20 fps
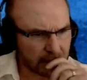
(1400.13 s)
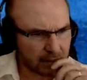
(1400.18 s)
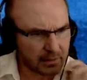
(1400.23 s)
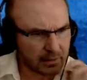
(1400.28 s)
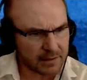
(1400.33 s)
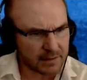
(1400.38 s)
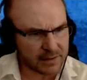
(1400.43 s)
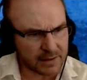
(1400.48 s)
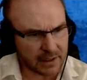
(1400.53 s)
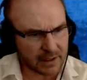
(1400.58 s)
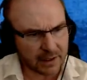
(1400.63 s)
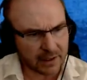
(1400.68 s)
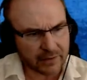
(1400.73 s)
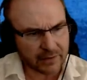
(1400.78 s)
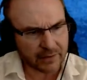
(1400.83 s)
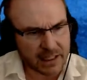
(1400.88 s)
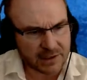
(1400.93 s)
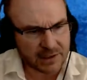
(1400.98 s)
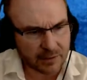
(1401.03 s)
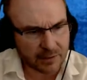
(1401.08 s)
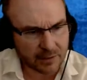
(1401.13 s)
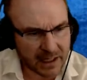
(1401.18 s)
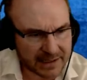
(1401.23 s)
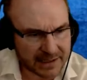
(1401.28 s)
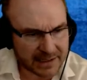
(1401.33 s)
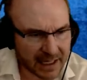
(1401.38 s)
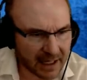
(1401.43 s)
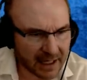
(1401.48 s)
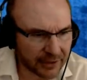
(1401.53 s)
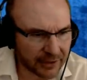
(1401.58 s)
let's see here. That's from
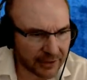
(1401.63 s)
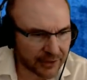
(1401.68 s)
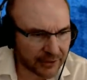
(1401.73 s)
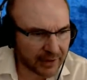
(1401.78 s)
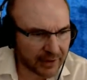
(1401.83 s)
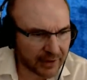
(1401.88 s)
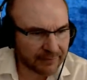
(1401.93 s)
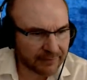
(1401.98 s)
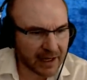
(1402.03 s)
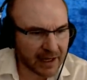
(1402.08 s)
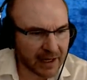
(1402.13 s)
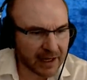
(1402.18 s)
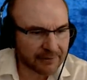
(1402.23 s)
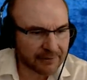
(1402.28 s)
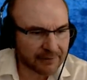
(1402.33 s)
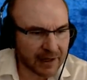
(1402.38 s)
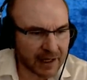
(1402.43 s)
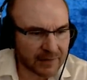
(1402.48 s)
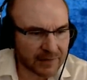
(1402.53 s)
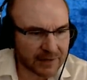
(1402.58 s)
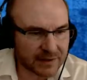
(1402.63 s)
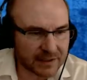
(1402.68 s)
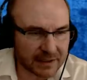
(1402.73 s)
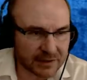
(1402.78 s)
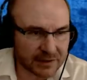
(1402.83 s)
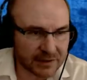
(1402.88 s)
Isaiah thirty-five, five to six.